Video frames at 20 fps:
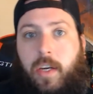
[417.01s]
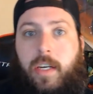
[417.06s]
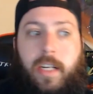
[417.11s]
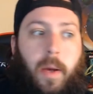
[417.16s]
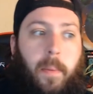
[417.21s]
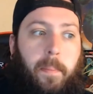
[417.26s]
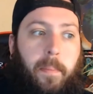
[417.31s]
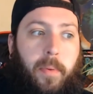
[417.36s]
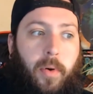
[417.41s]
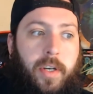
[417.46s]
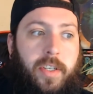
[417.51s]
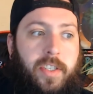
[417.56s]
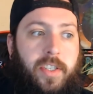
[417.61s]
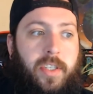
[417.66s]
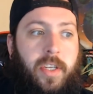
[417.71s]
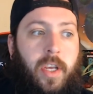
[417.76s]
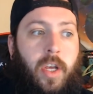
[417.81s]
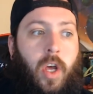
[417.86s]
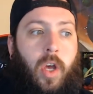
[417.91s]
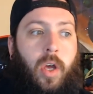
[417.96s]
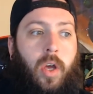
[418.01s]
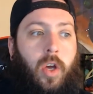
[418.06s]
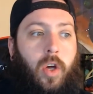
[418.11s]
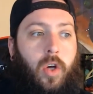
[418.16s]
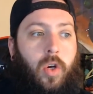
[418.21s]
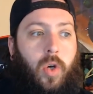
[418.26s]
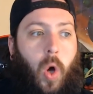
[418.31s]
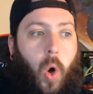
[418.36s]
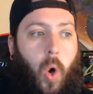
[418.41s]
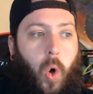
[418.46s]
Now, Prince
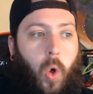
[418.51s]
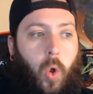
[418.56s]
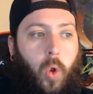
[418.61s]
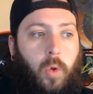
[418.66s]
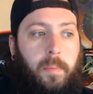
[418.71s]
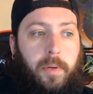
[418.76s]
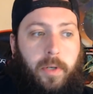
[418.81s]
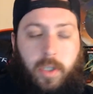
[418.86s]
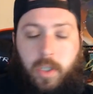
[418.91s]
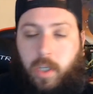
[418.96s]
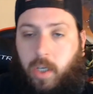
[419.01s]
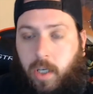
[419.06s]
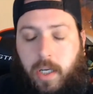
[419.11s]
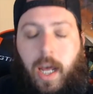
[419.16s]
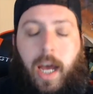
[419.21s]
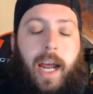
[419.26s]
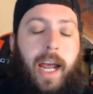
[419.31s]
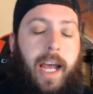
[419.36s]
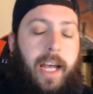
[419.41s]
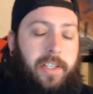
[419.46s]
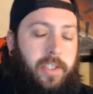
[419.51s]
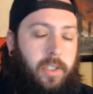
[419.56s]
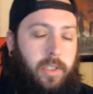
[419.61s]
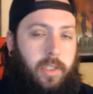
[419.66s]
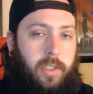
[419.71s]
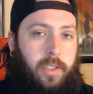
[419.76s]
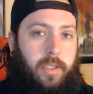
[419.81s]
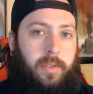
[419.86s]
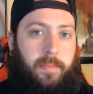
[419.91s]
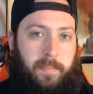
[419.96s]
Colberkin, I had to
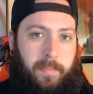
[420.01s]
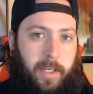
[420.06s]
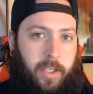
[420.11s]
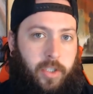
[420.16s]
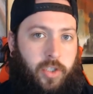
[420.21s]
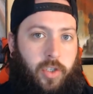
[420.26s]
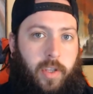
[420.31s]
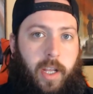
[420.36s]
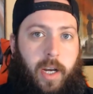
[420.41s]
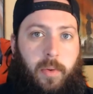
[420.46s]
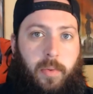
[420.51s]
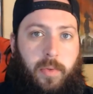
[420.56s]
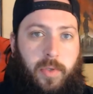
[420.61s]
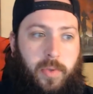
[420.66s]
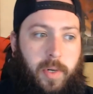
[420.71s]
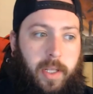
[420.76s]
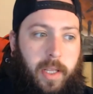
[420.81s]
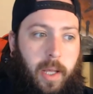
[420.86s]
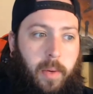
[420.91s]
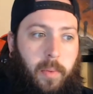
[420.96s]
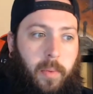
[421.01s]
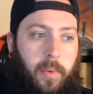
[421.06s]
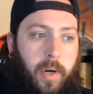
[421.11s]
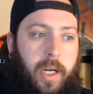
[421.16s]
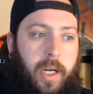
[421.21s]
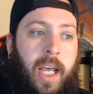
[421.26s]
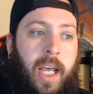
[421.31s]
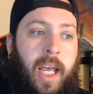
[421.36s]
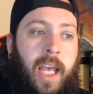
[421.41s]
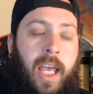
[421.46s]
make sure that I was reading that one right,
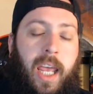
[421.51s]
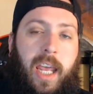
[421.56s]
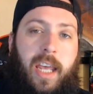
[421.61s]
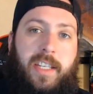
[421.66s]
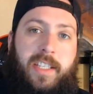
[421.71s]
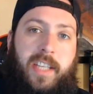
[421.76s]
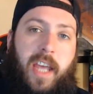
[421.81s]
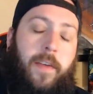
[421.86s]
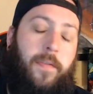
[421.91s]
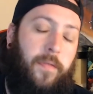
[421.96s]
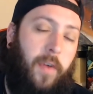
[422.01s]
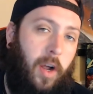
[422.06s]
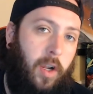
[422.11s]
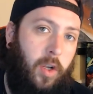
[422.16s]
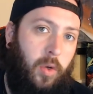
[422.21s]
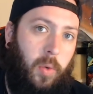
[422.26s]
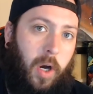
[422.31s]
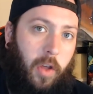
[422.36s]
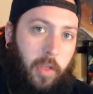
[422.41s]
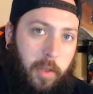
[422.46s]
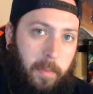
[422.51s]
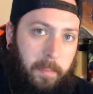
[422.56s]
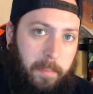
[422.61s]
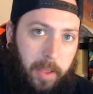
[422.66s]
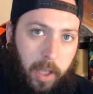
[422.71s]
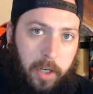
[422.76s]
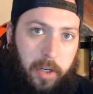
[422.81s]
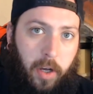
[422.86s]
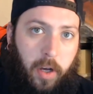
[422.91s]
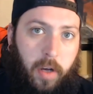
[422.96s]
is a follower of the
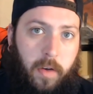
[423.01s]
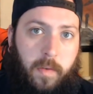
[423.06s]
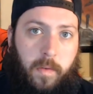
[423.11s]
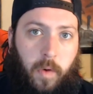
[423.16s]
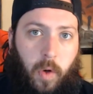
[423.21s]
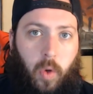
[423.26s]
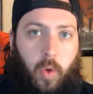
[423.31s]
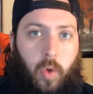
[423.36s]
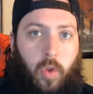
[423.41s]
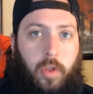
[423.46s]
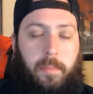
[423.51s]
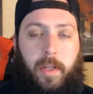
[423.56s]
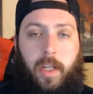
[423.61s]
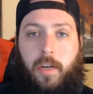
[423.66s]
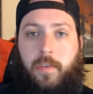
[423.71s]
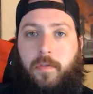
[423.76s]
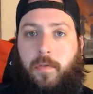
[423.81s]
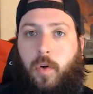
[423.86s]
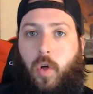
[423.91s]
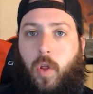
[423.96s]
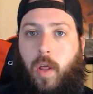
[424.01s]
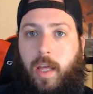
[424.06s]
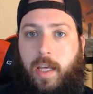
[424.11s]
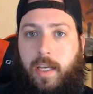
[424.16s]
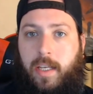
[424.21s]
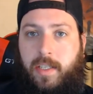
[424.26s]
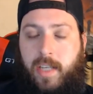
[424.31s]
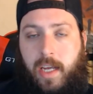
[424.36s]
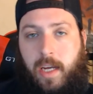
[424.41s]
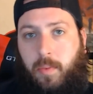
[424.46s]
Blood of Vol. The Blood of Vol
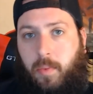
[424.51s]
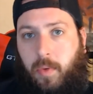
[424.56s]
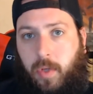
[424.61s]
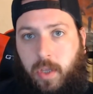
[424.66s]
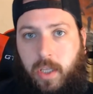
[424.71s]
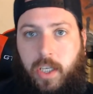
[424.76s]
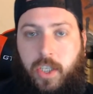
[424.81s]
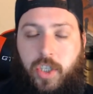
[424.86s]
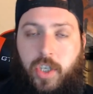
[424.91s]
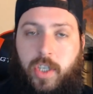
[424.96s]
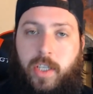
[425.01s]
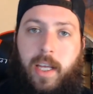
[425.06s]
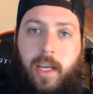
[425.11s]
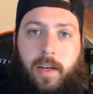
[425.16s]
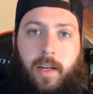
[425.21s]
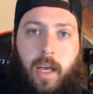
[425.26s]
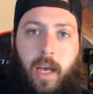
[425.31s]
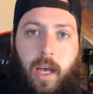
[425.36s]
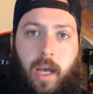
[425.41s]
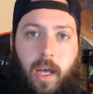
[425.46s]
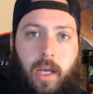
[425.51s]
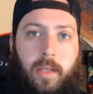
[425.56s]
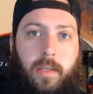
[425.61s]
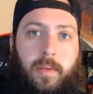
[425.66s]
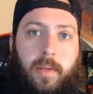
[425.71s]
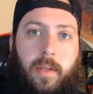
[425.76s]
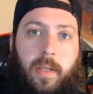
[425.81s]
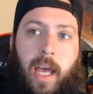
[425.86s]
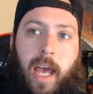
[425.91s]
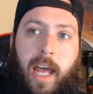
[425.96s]
is a religion that
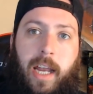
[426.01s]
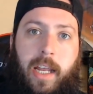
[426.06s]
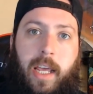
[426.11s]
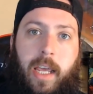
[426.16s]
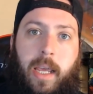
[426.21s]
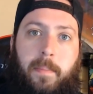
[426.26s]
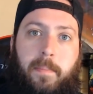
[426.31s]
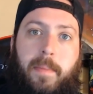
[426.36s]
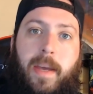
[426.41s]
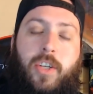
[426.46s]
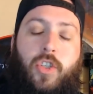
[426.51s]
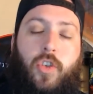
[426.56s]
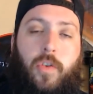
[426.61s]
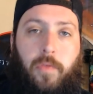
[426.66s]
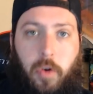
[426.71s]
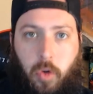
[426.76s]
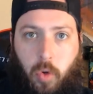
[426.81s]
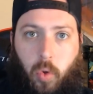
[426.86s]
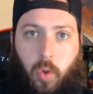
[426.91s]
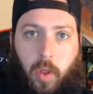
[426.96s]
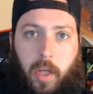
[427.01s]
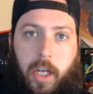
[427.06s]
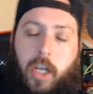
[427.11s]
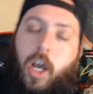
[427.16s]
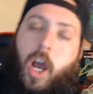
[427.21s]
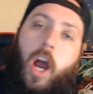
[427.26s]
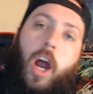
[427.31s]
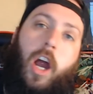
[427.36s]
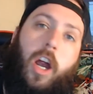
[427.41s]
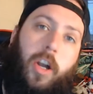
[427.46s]
had a major foothold in
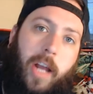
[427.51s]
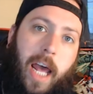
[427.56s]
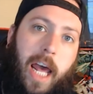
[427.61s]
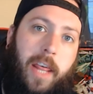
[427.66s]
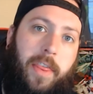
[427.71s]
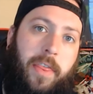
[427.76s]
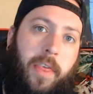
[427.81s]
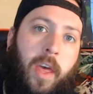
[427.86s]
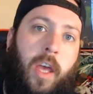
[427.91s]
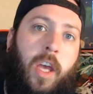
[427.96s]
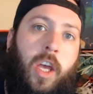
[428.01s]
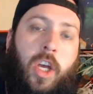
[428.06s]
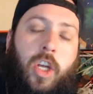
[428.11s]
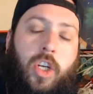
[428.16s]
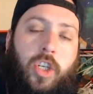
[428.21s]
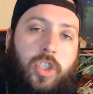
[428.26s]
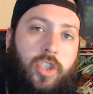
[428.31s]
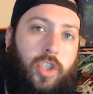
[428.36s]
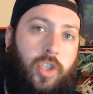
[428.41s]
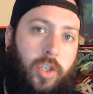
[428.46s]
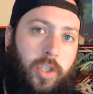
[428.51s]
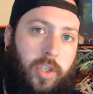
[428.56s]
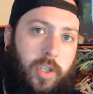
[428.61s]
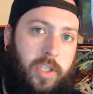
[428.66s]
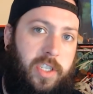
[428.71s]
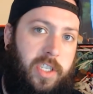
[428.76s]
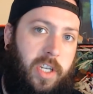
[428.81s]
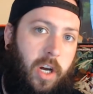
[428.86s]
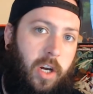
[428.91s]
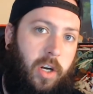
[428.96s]
Karnath during the
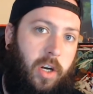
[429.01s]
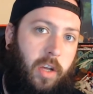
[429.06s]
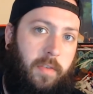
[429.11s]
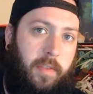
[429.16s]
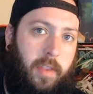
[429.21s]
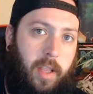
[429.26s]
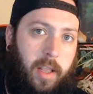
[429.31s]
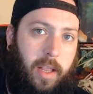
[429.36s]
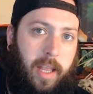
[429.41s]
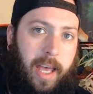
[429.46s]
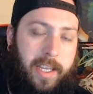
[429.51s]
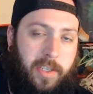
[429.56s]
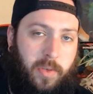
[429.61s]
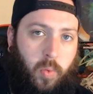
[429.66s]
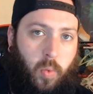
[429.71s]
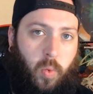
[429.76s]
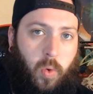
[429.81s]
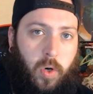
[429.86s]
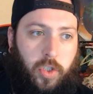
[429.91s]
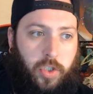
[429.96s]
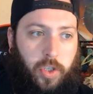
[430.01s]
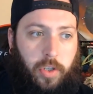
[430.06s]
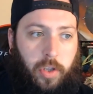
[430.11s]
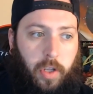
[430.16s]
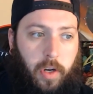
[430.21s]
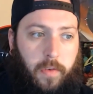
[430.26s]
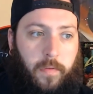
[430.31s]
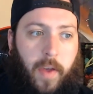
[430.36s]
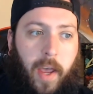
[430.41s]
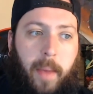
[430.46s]
start of the last war, during their
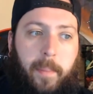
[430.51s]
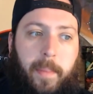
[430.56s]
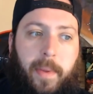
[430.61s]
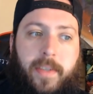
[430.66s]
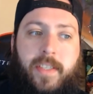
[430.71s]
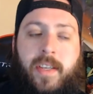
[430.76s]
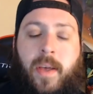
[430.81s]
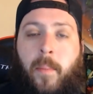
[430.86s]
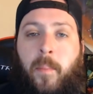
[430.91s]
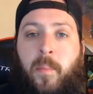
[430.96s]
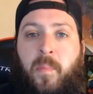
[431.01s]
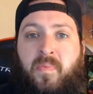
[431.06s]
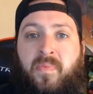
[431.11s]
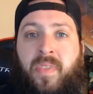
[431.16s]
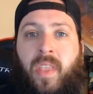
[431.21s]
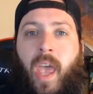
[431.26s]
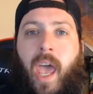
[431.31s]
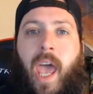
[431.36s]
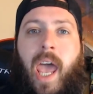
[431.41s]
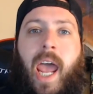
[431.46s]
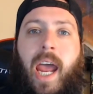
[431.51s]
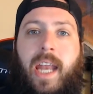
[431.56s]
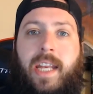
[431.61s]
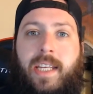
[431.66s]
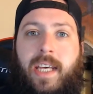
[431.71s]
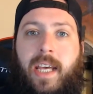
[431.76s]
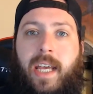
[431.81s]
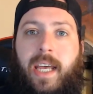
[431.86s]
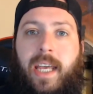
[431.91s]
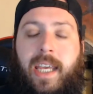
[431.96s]
famines, and
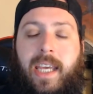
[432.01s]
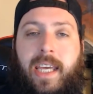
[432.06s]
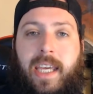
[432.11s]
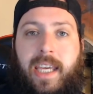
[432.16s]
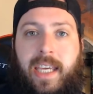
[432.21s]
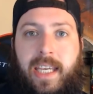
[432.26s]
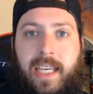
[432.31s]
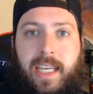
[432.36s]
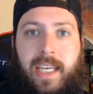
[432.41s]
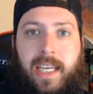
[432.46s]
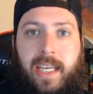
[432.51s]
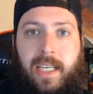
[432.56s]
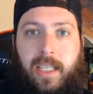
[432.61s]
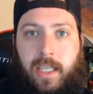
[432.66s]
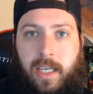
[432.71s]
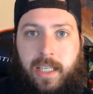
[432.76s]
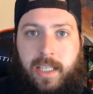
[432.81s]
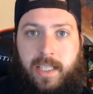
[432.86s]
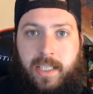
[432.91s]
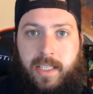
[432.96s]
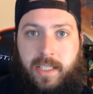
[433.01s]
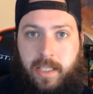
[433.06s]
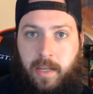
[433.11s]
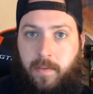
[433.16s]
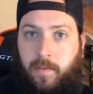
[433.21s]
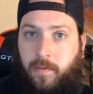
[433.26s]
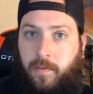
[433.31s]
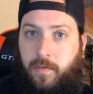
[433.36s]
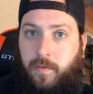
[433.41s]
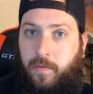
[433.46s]
he is
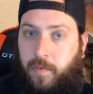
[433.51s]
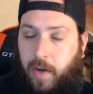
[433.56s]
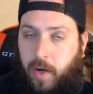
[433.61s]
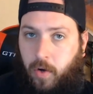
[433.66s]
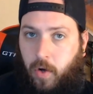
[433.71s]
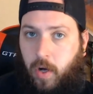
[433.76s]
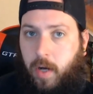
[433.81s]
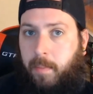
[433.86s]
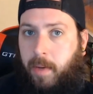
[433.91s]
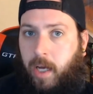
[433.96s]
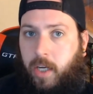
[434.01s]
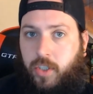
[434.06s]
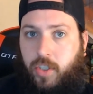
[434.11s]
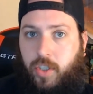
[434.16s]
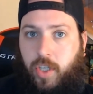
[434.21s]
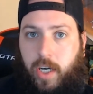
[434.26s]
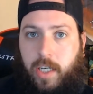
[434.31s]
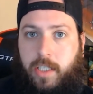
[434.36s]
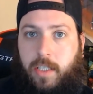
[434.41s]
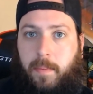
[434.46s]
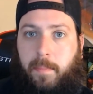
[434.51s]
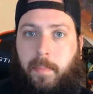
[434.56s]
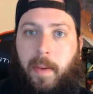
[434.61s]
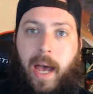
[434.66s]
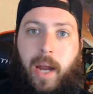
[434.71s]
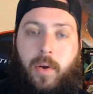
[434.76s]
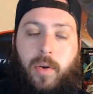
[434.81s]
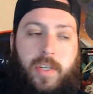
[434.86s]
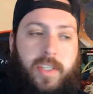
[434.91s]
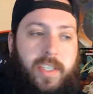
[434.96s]
very much into
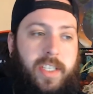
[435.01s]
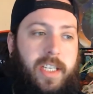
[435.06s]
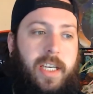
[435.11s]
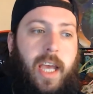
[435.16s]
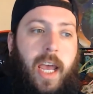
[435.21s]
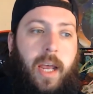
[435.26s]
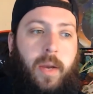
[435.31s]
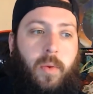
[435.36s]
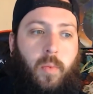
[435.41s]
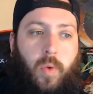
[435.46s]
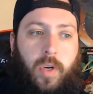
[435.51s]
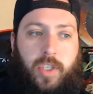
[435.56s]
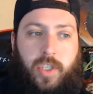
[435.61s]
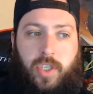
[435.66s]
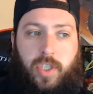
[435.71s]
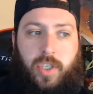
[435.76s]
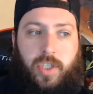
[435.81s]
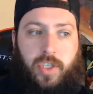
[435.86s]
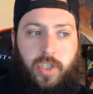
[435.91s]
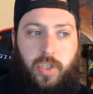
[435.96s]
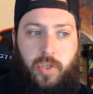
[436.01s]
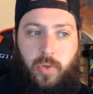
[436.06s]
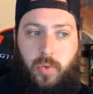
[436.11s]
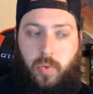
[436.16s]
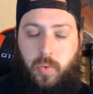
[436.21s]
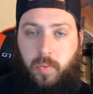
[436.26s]
piracy and wishes to